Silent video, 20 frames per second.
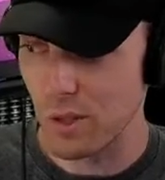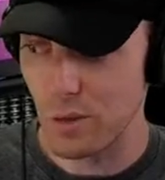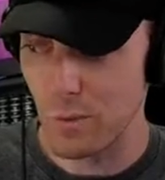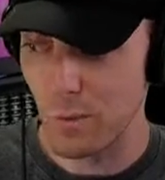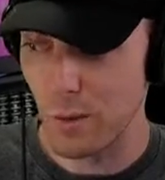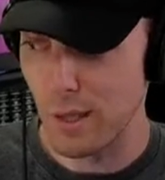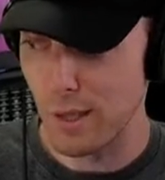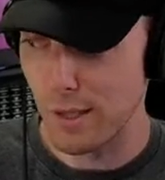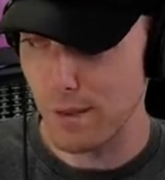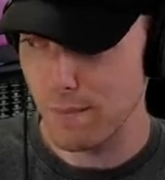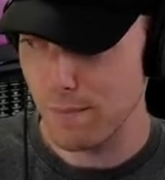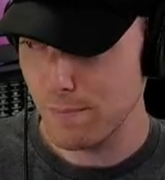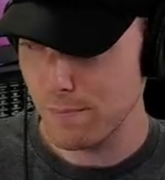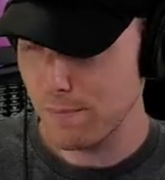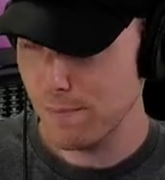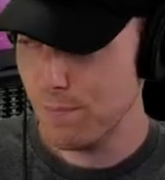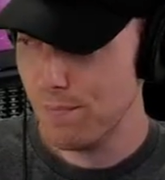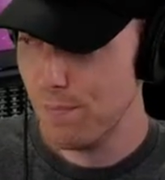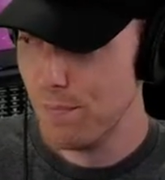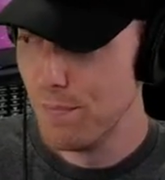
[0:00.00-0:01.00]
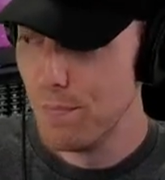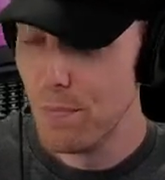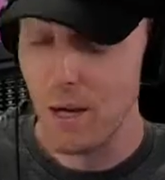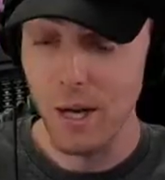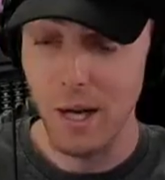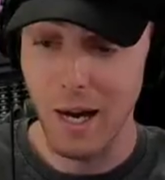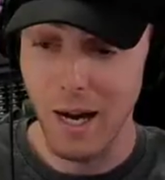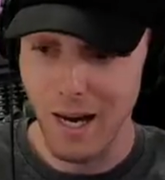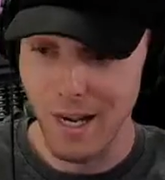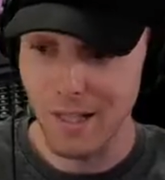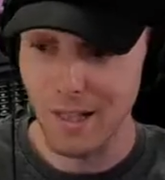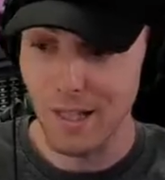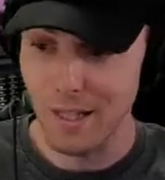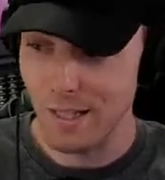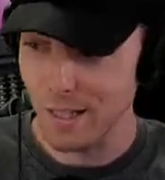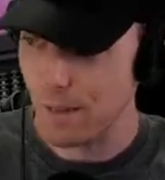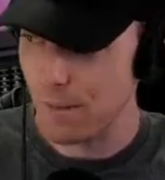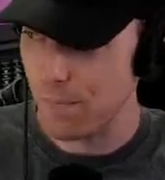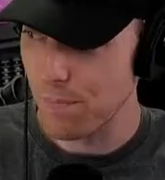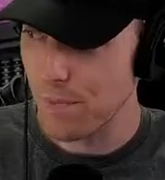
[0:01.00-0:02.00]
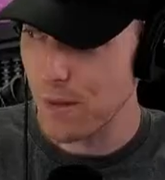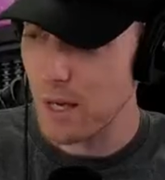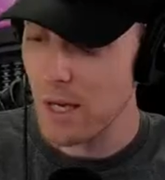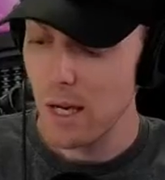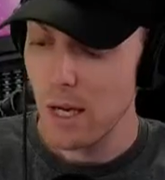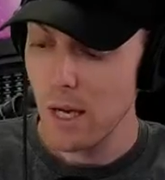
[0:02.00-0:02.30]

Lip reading: which is why I like it.